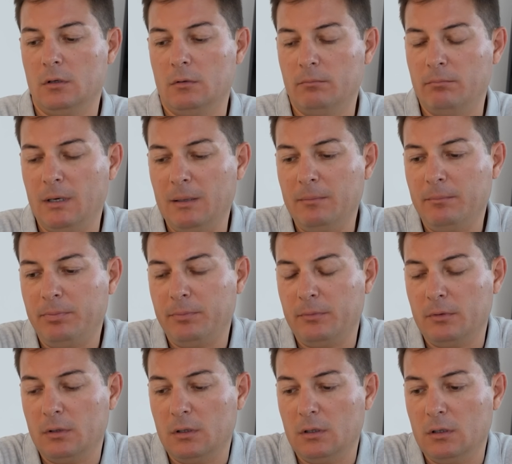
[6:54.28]
bump
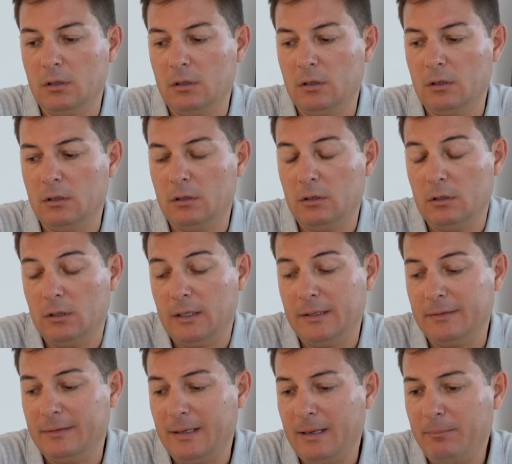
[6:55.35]

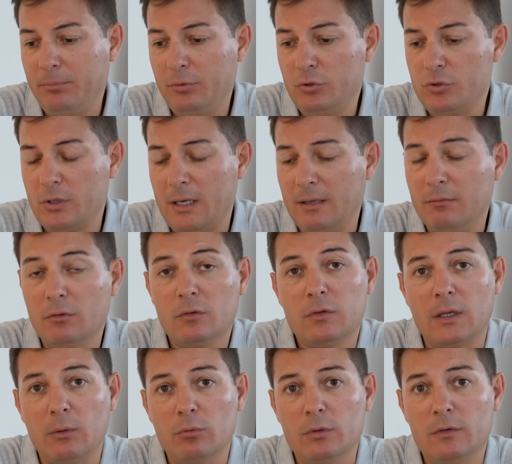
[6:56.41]
and damper travels,
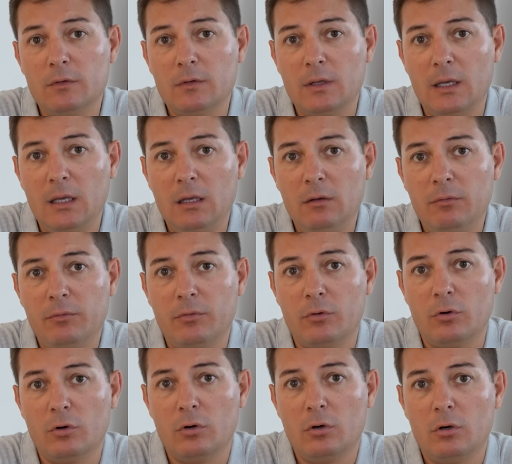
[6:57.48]
I would say,
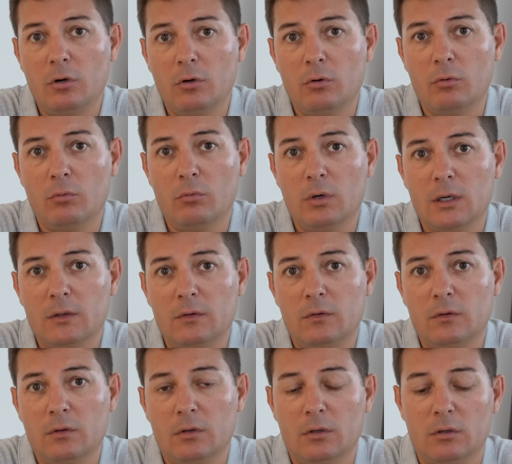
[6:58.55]
for what
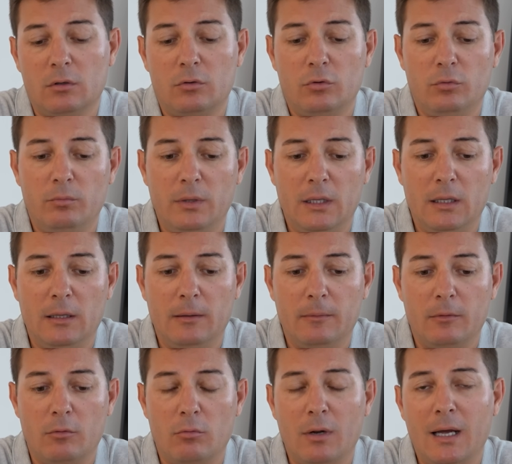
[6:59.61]
could be
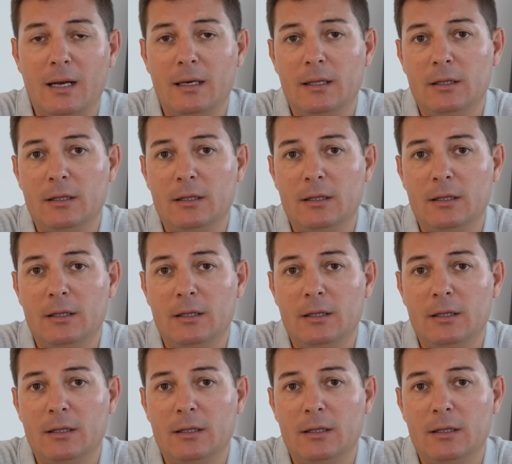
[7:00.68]
rally